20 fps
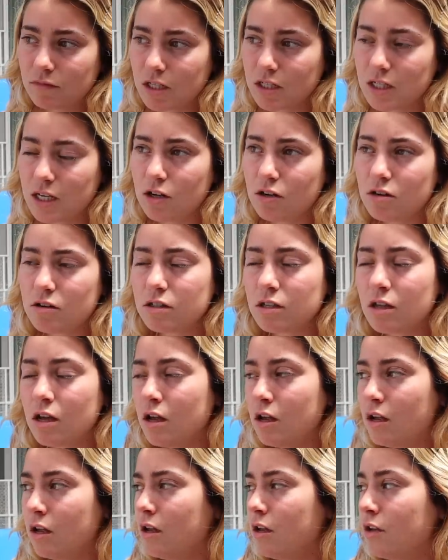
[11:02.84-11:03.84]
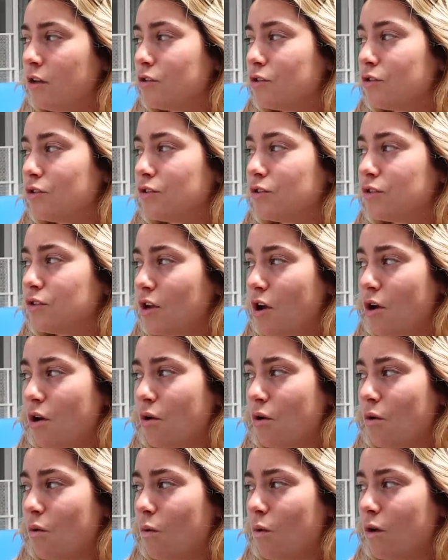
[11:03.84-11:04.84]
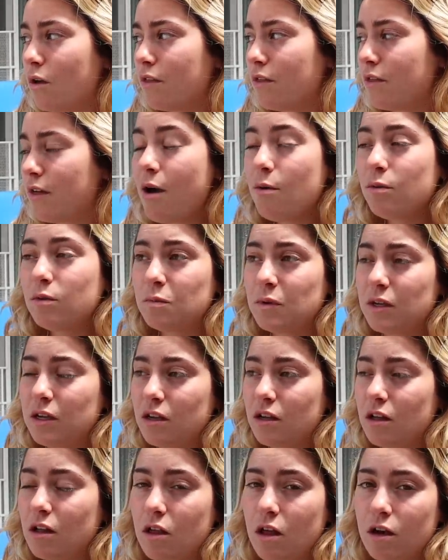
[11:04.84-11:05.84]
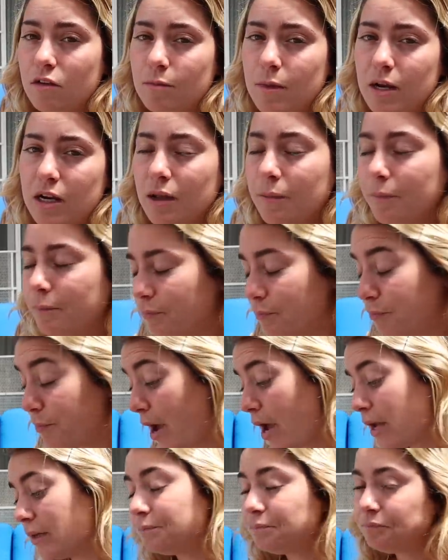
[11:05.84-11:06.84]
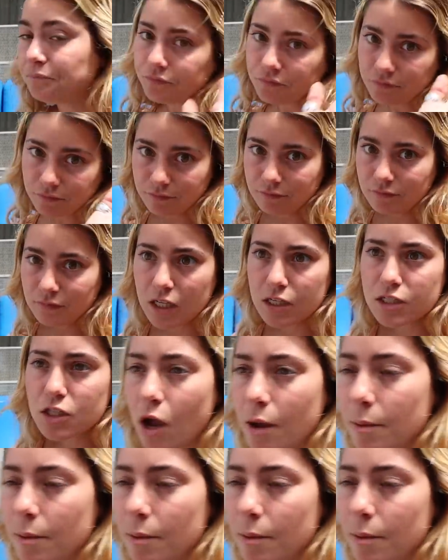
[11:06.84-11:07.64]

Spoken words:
containers. So that would be a lot of money. But so